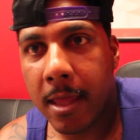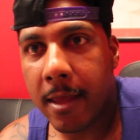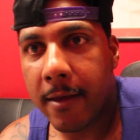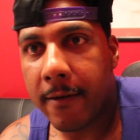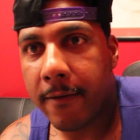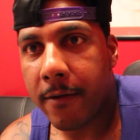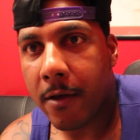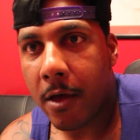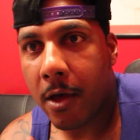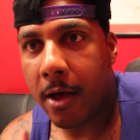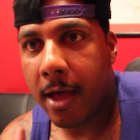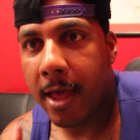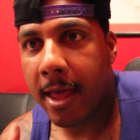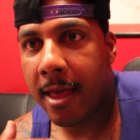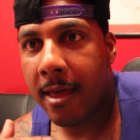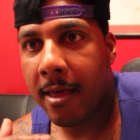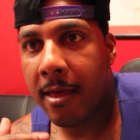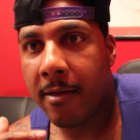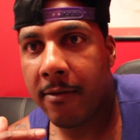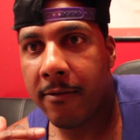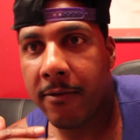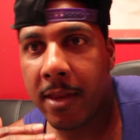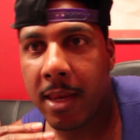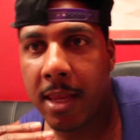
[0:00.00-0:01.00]
if y'all
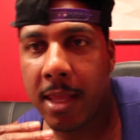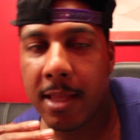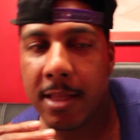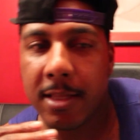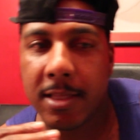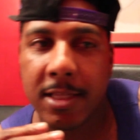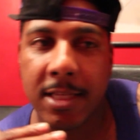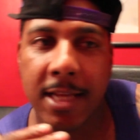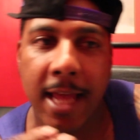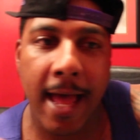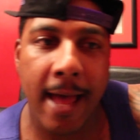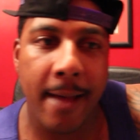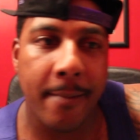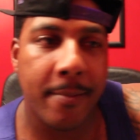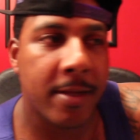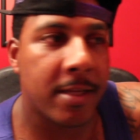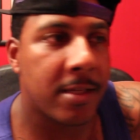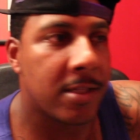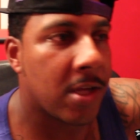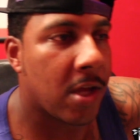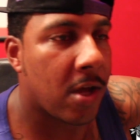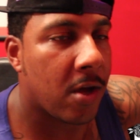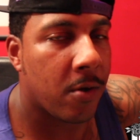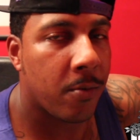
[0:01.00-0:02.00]
have any
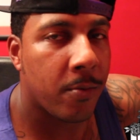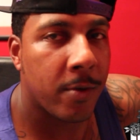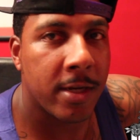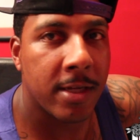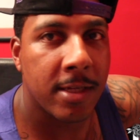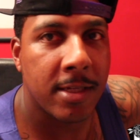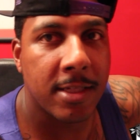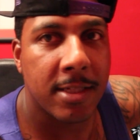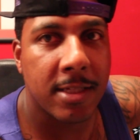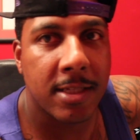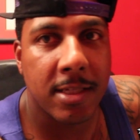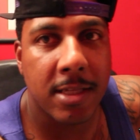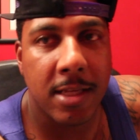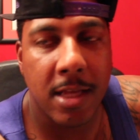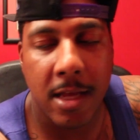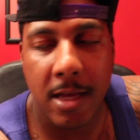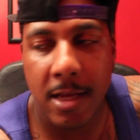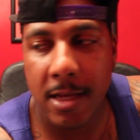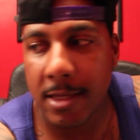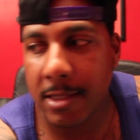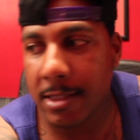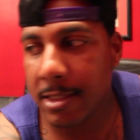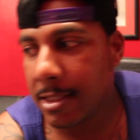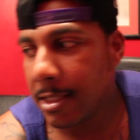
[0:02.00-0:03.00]
topics y'all want to
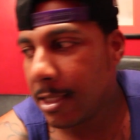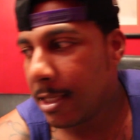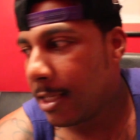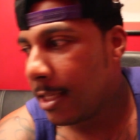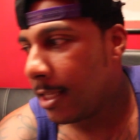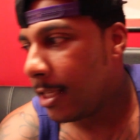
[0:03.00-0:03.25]
discuss,